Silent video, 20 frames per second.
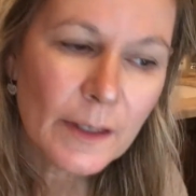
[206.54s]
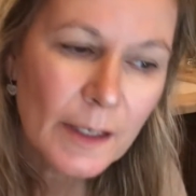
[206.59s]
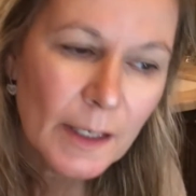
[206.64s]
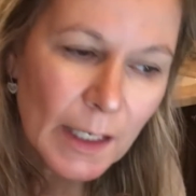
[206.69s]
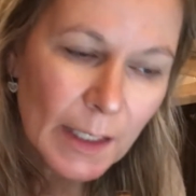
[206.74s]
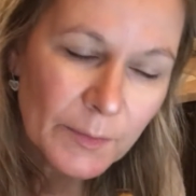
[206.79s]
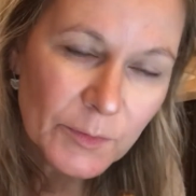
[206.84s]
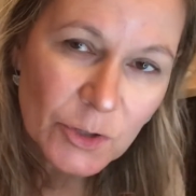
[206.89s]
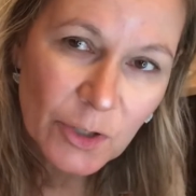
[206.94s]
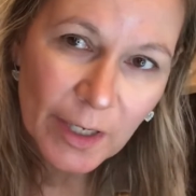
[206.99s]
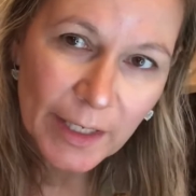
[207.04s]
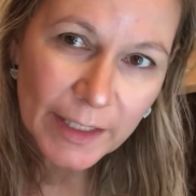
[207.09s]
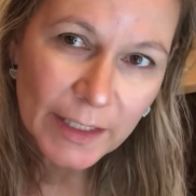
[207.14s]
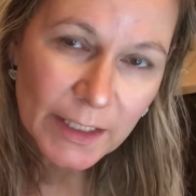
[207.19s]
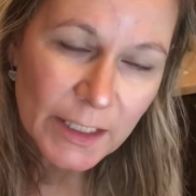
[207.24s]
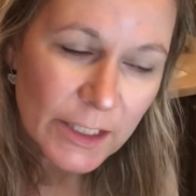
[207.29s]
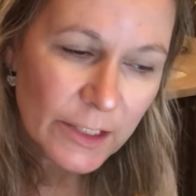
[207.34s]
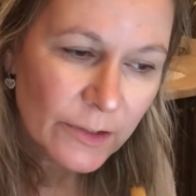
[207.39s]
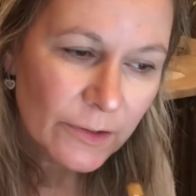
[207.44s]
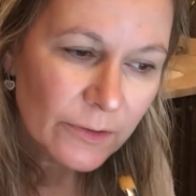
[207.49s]
I'm trying
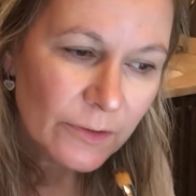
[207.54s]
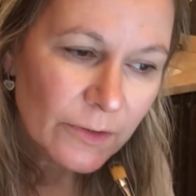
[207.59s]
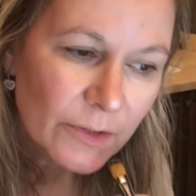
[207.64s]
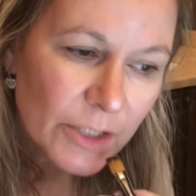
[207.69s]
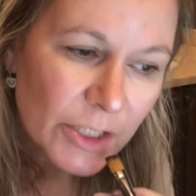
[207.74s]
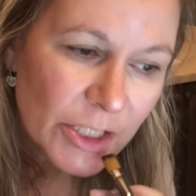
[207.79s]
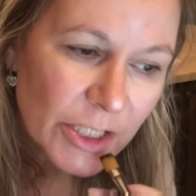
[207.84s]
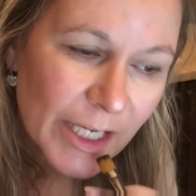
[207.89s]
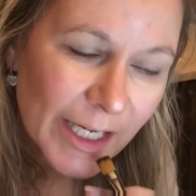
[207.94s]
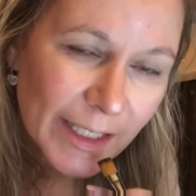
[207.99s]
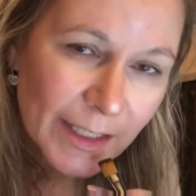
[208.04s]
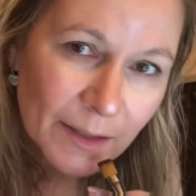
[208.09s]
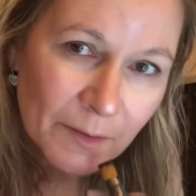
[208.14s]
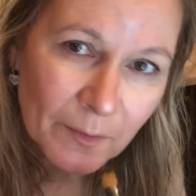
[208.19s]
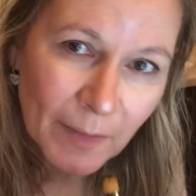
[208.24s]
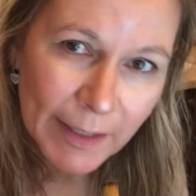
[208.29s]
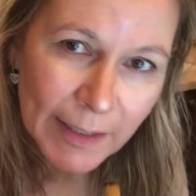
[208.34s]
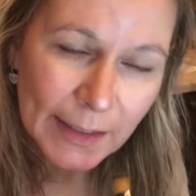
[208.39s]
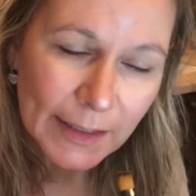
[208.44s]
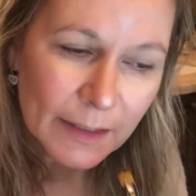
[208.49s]
to shade in
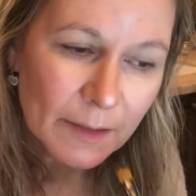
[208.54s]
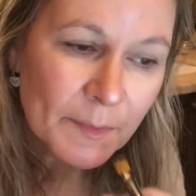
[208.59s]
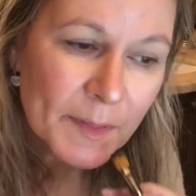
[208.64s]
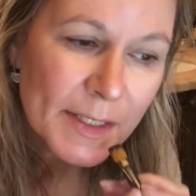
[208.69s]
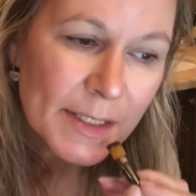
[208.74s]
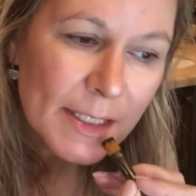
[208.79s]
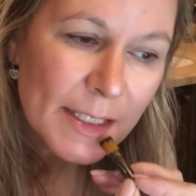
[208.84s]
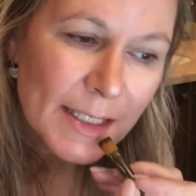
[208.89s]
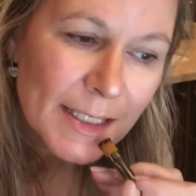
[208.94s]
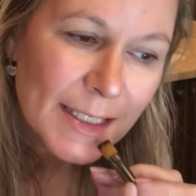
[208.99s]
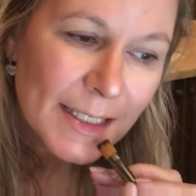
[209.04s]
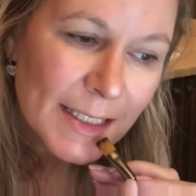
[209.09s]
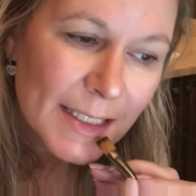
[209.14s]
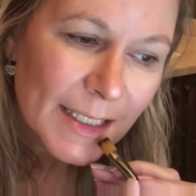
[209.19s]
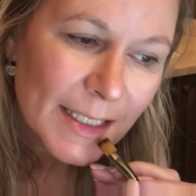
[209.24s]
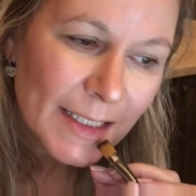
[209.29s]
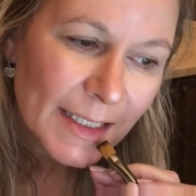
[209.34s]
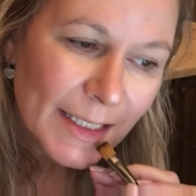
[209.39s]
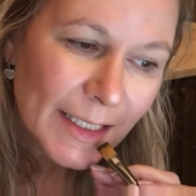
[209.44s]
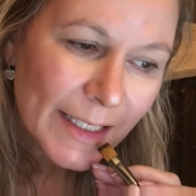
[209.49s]
my lips,
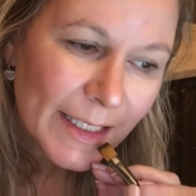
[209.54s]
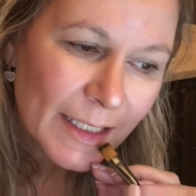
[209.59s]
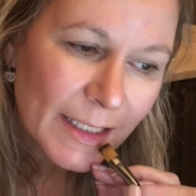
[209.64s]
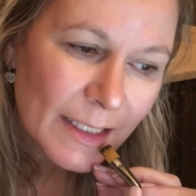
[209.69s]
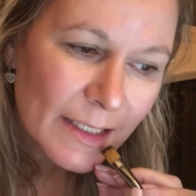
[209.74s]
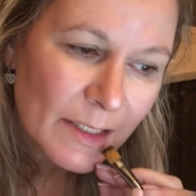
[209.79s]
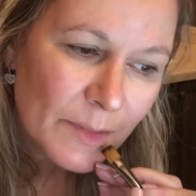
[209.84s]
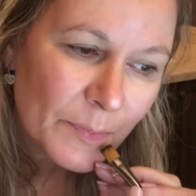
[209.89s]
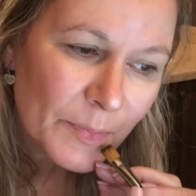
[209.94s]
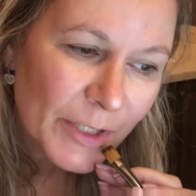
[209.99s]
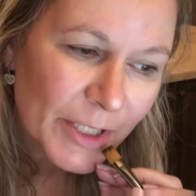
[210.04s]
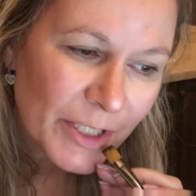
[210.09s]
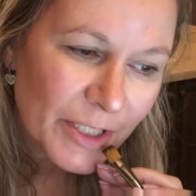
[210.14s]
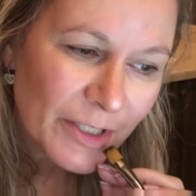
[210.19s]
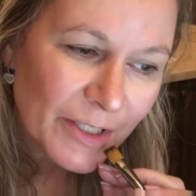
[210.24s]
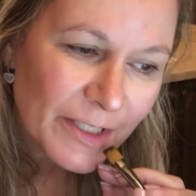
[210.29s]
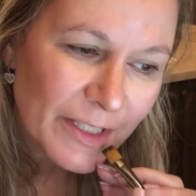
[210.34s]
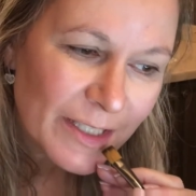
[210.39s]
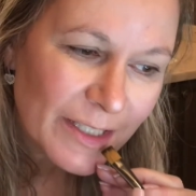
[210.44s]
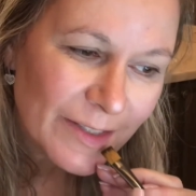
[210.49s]
and I like this brush
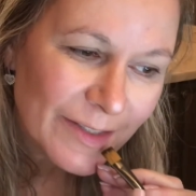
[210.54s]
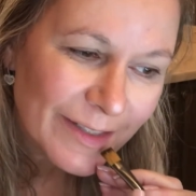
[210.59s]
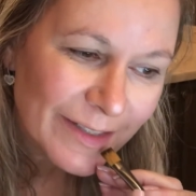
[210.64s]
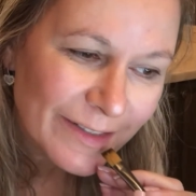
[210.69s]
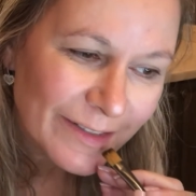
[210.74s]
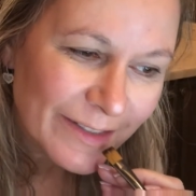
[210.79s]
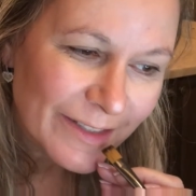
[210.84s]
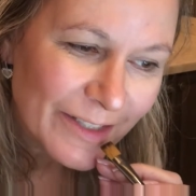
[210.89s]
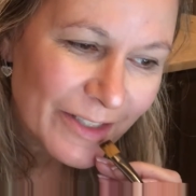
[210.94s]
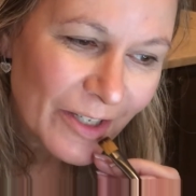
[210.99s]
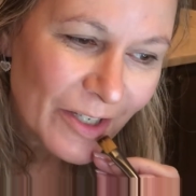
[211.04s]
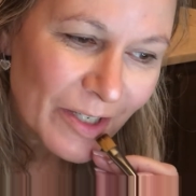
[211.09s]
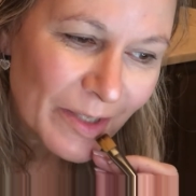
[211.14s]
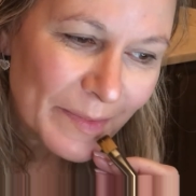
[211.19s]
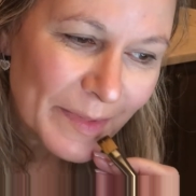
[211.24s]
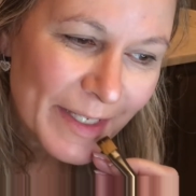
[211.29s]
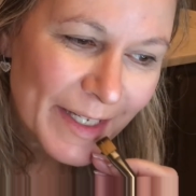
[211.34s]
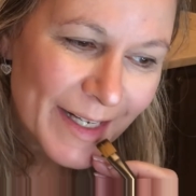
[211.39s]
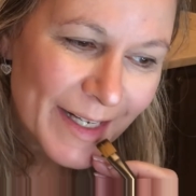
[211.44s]
because it's doing a good job.